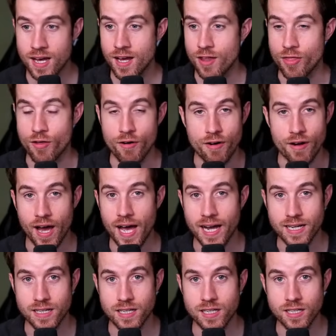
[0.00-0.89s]
they're
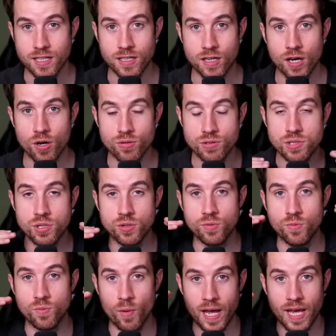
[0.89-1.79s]
not going to go to
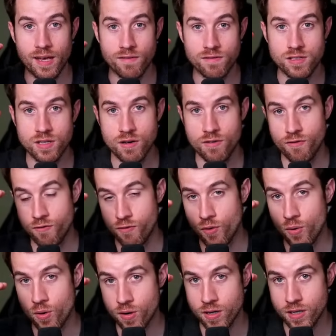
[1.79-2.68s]
Wave's
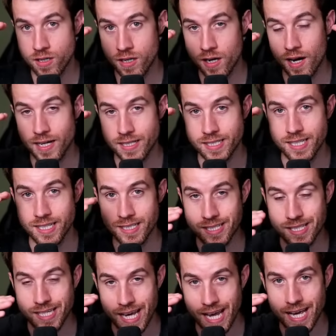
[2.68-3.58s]
4 costing
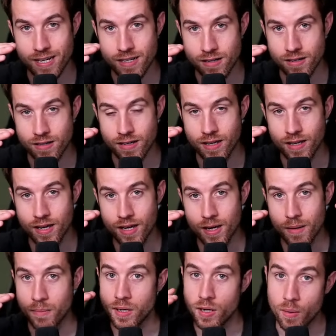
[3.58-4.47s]
standard,
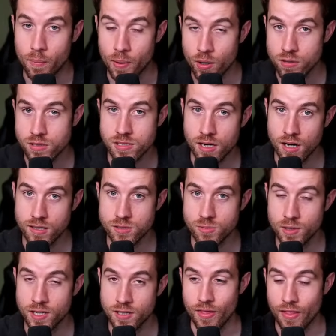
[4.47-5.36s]
but your opponent's cards
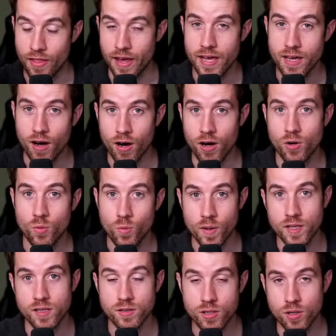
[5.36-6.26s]
will. They all
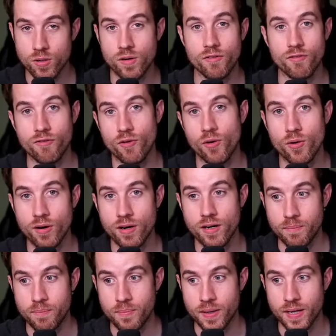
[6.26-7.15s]
will go to
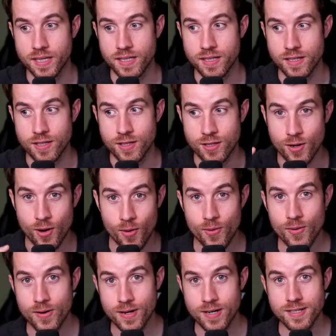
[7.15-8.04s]
4, but
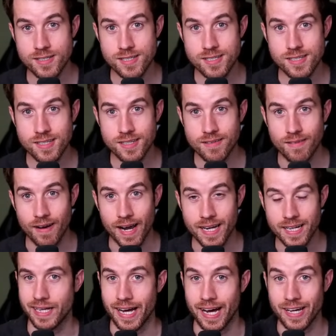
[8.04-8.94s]
yours,
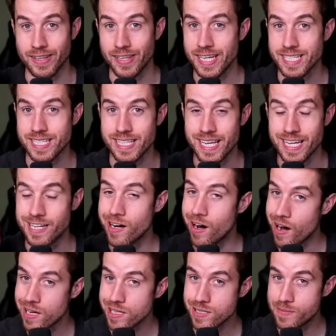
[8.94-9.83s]
right? Unless they
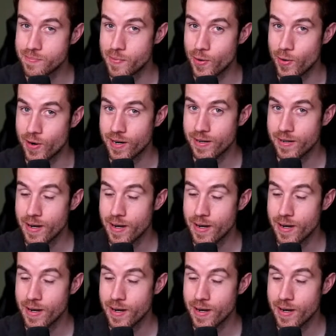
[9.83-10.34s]
cost more,